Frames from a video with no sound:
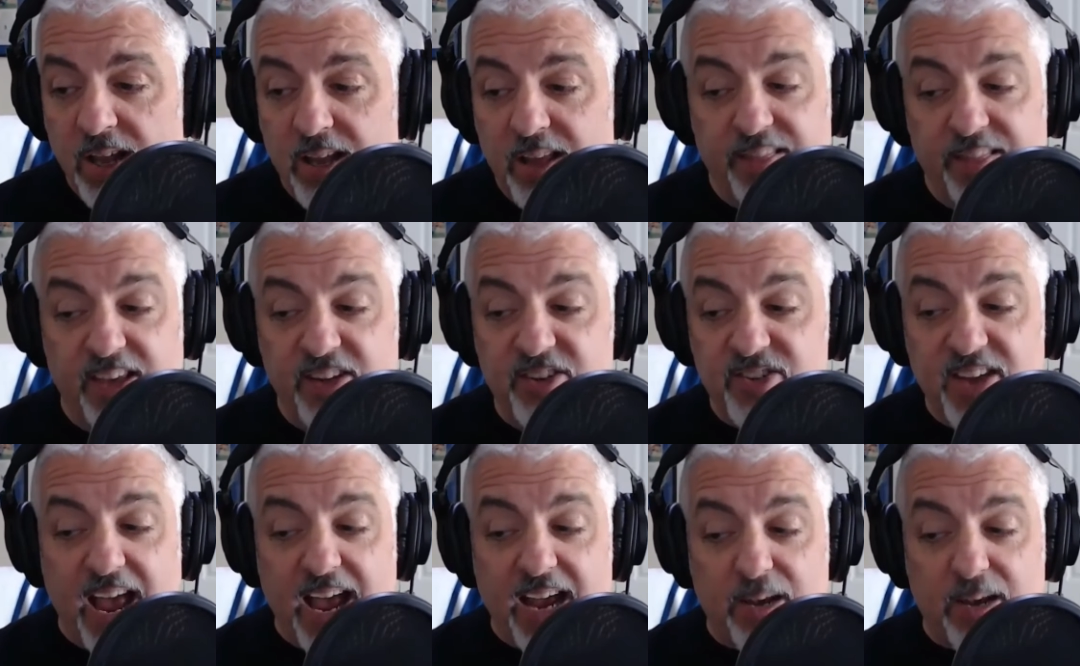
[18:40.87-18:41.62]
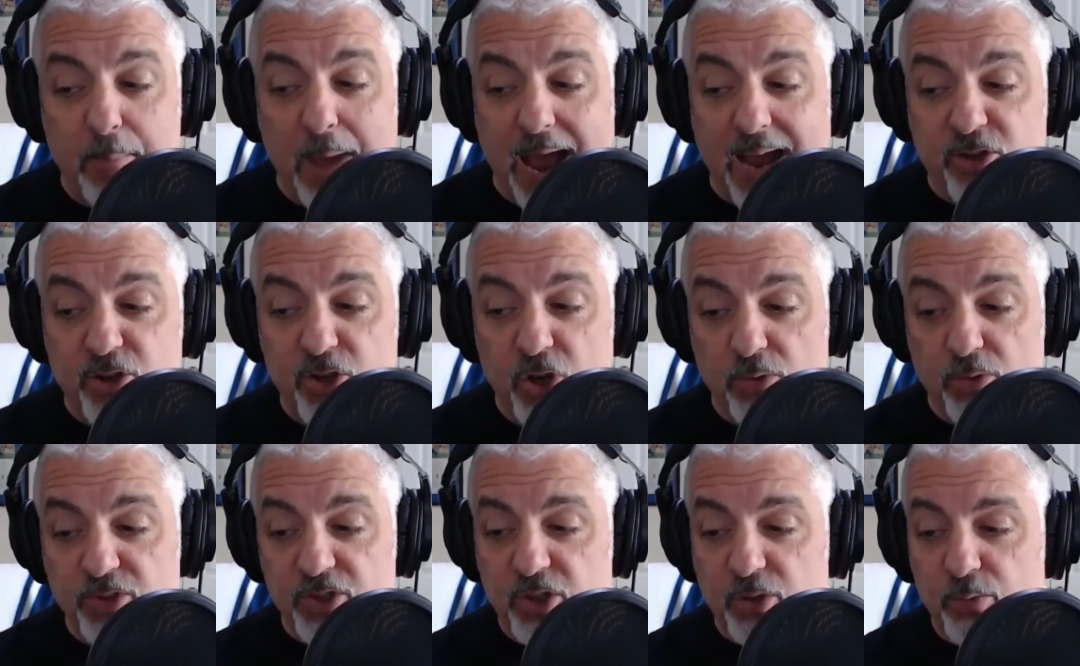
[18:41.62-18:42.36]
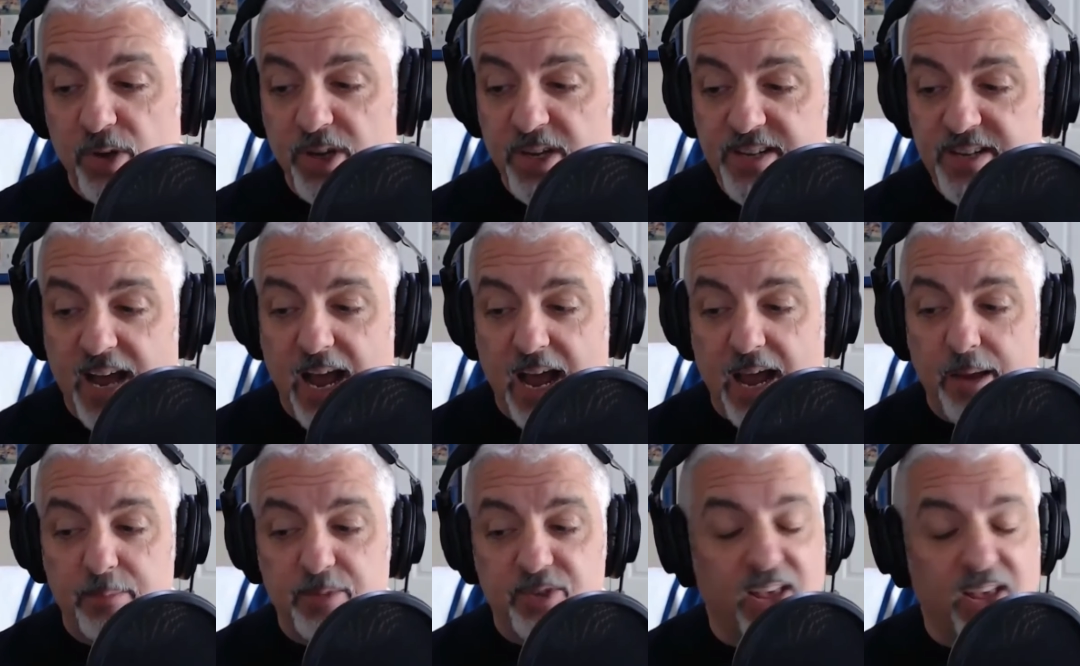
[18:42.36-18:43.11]
They sacked Mac Jones 3
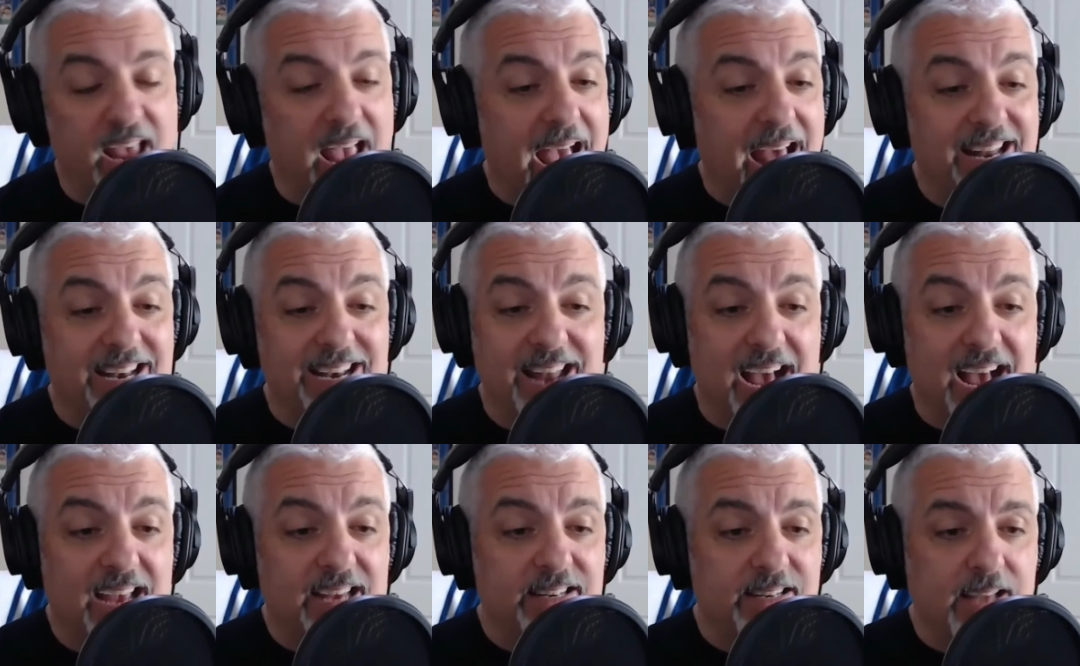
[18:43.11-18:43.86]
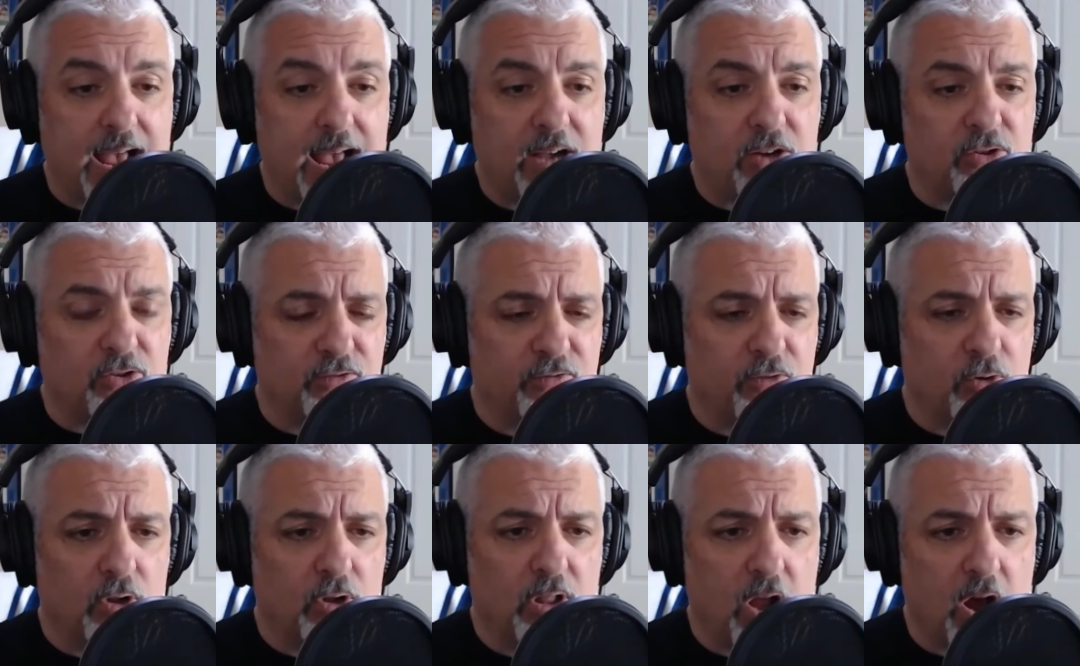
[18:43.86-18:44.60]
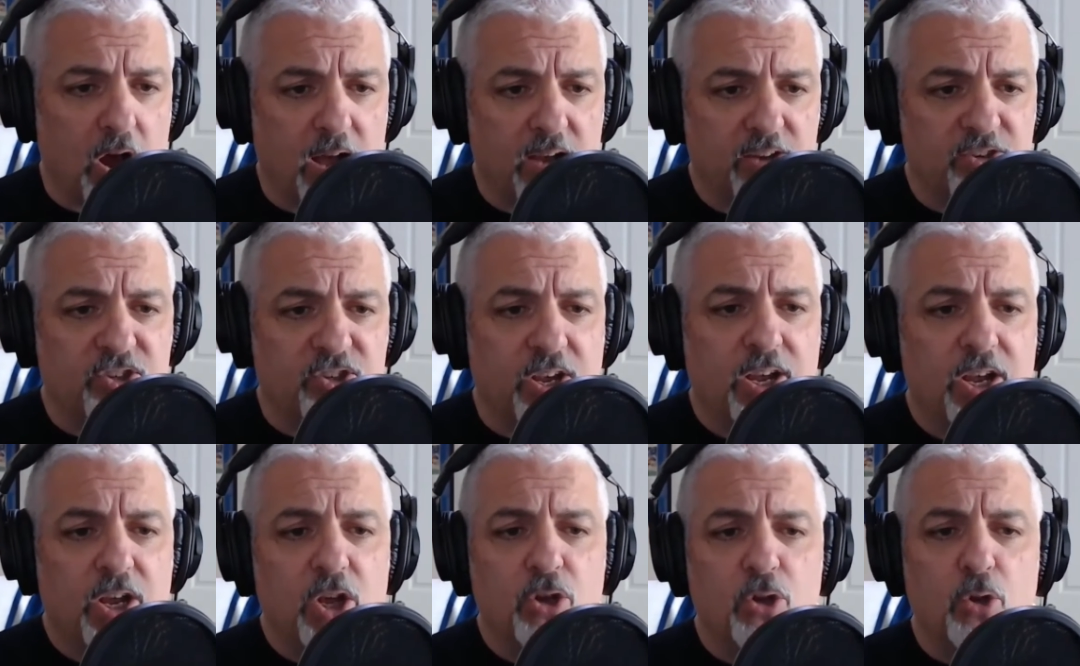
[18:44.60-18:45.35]
times. They added 9 tackles for a loss.
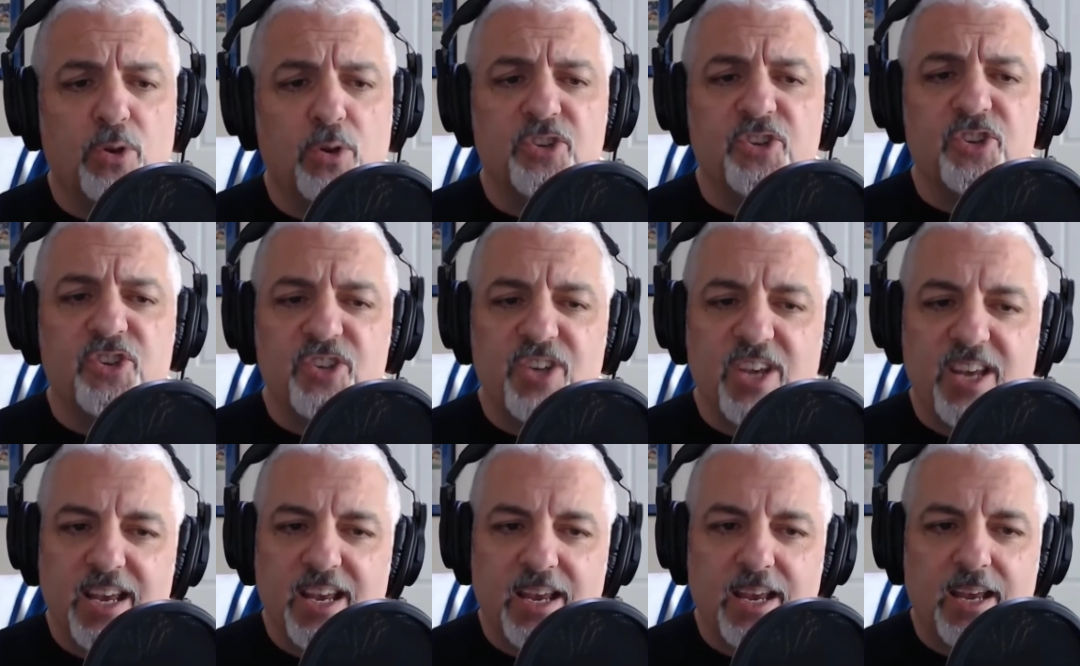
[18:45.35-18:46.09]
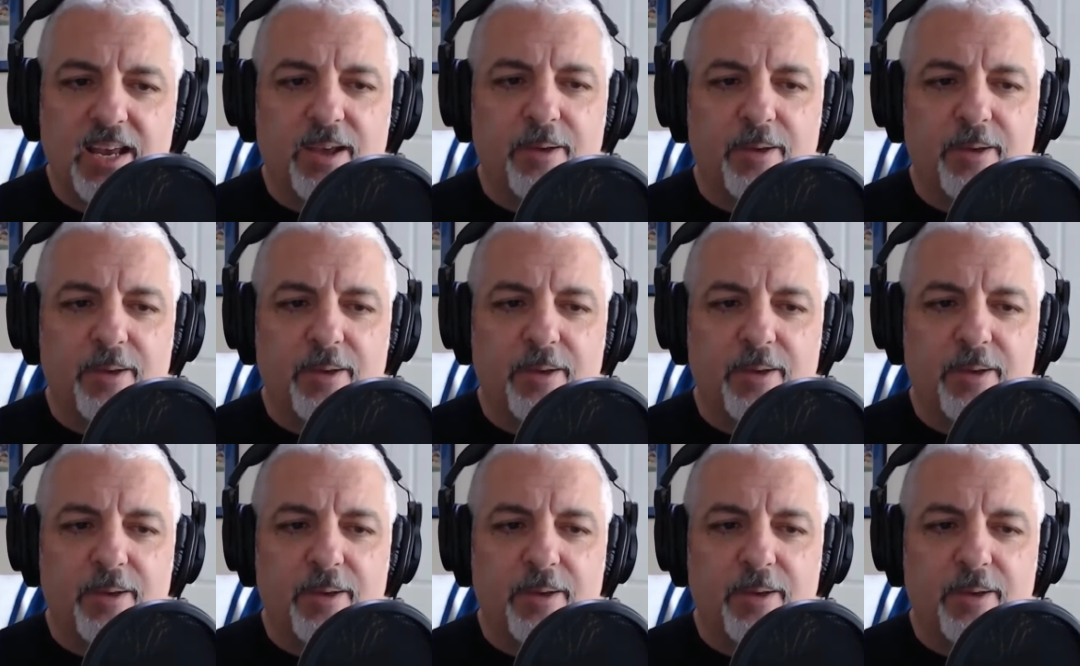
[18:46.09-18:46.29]
You can see